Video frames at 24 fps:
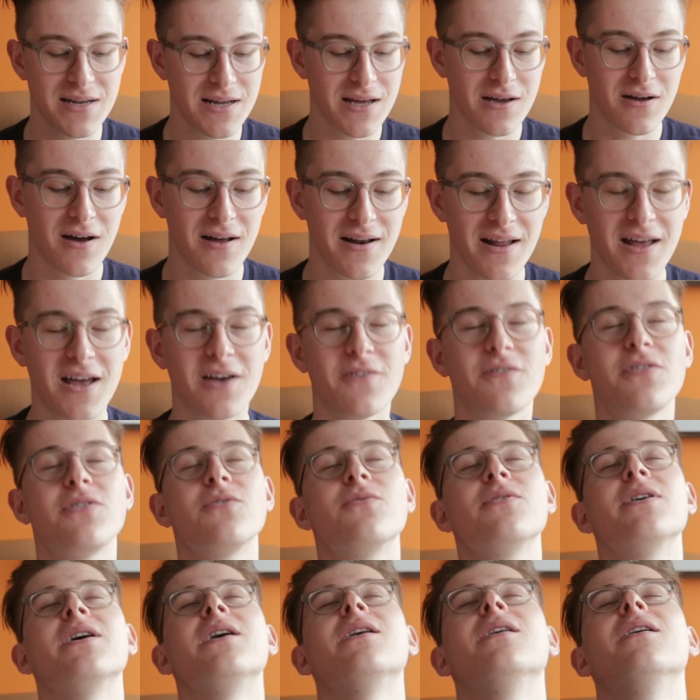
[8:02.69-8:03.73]
Nikon
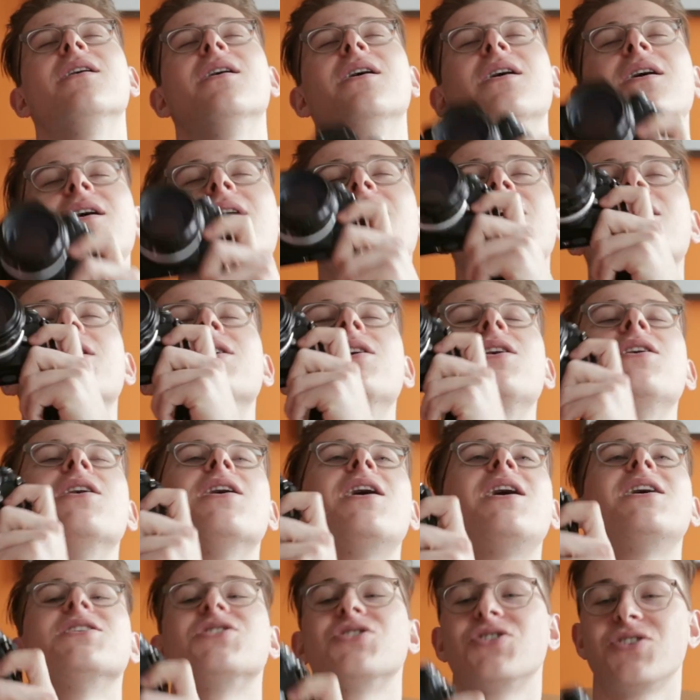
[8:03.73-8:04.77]
F3,
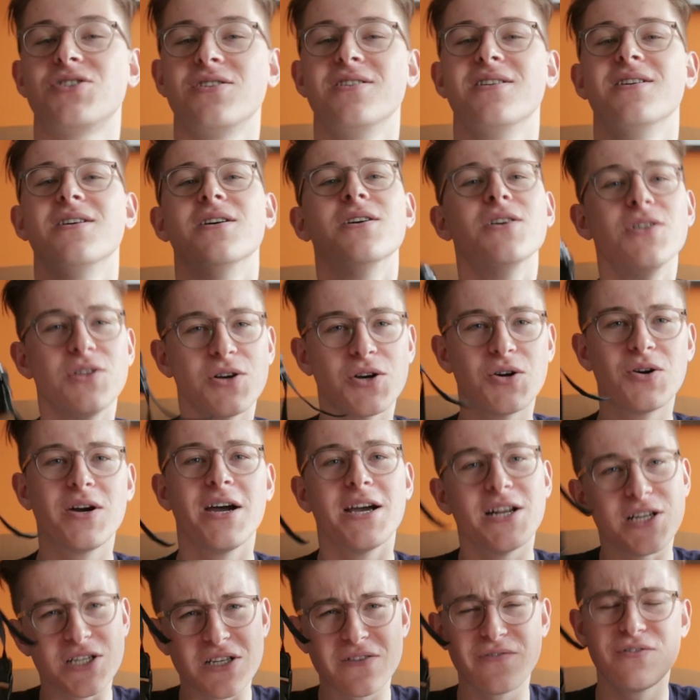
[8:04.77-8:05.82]
yes, the
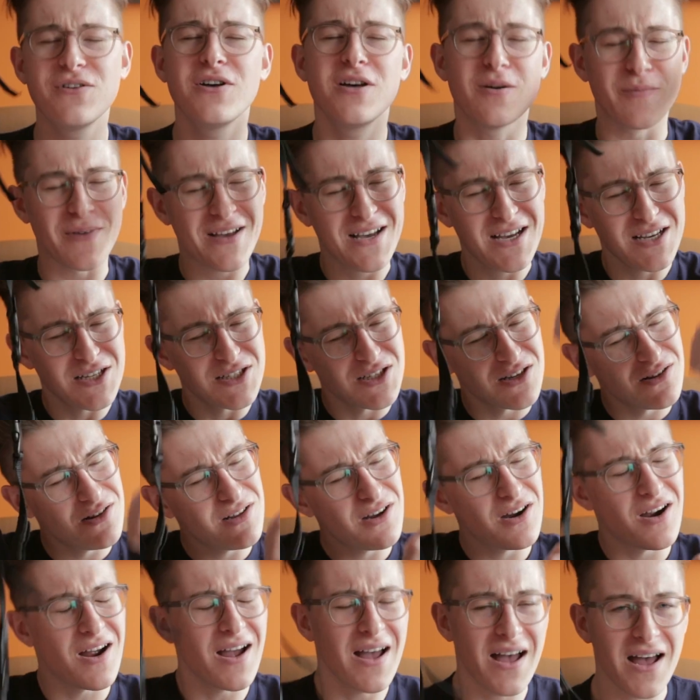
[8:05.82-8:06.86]
greatest film
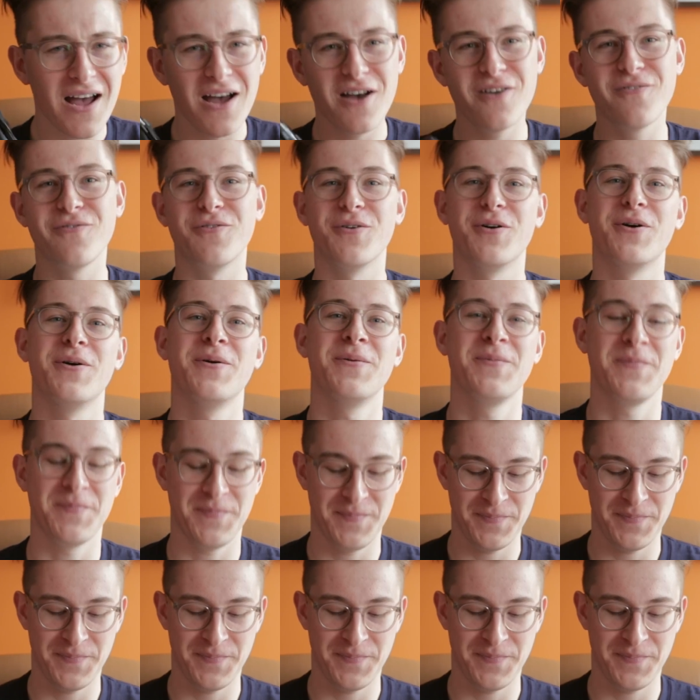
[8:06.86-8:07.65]
SLR ever.